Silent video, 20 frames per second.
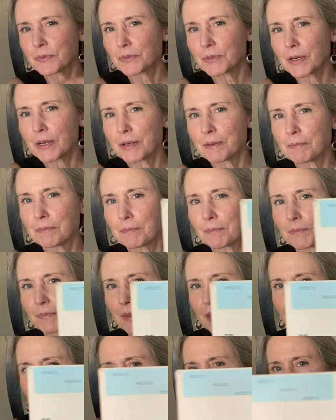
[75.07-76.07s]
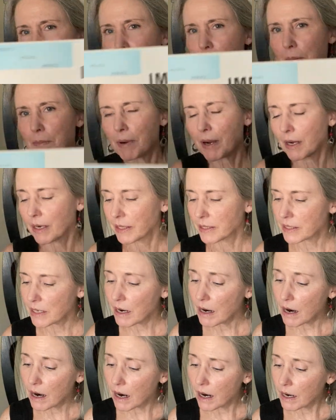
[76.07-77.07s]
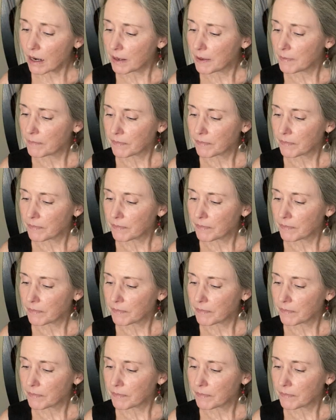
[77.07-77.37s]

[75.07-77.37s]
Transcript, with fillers: from my Martin guitar.